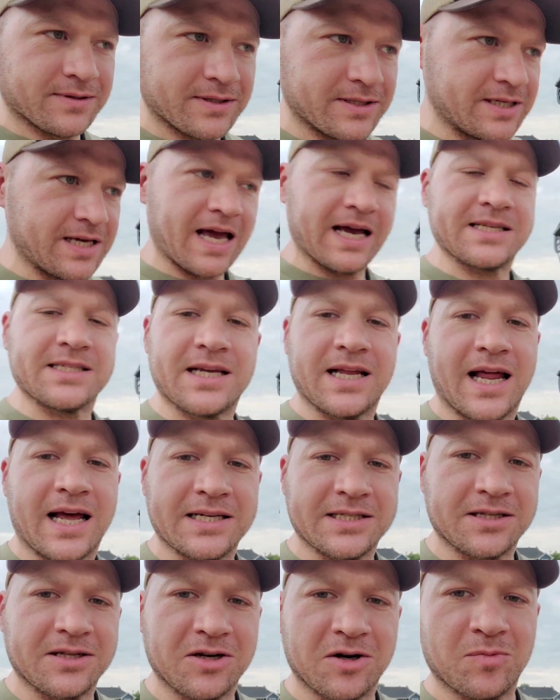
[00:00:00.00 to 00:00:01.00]
Yes, it
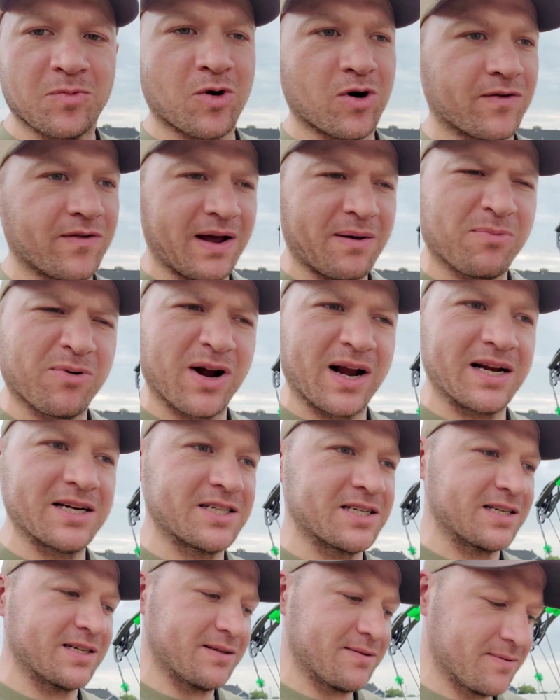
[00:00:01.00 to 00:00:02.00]
has a little more
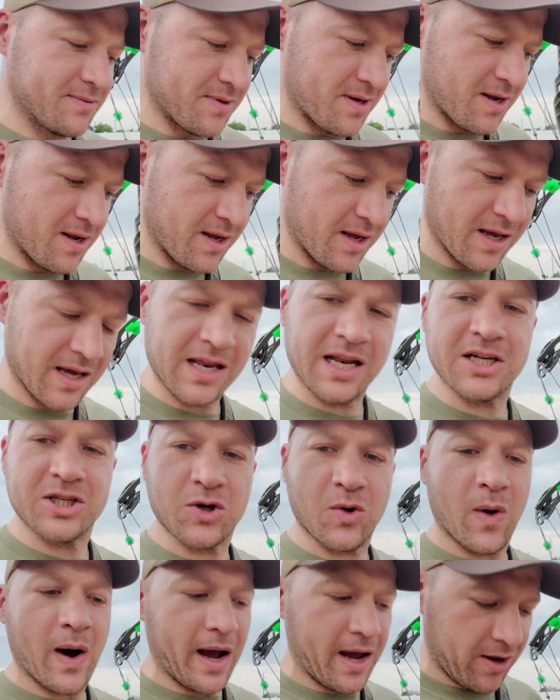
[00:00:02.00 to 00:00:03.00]
vibration. It is
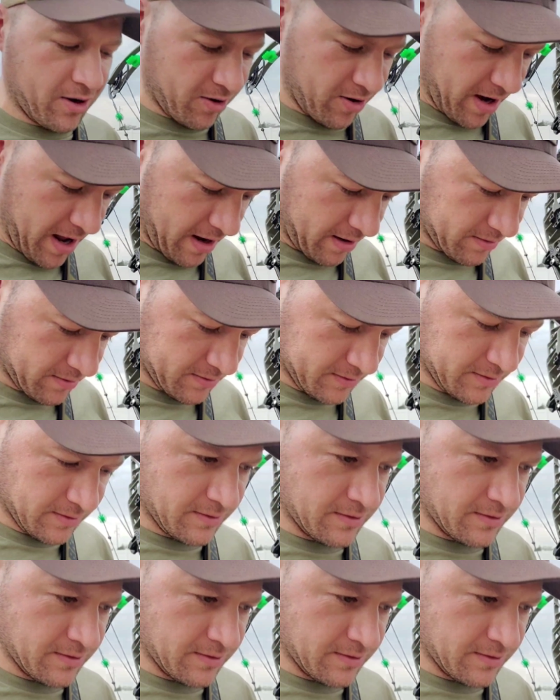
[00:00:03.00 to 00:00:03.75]
quieter now.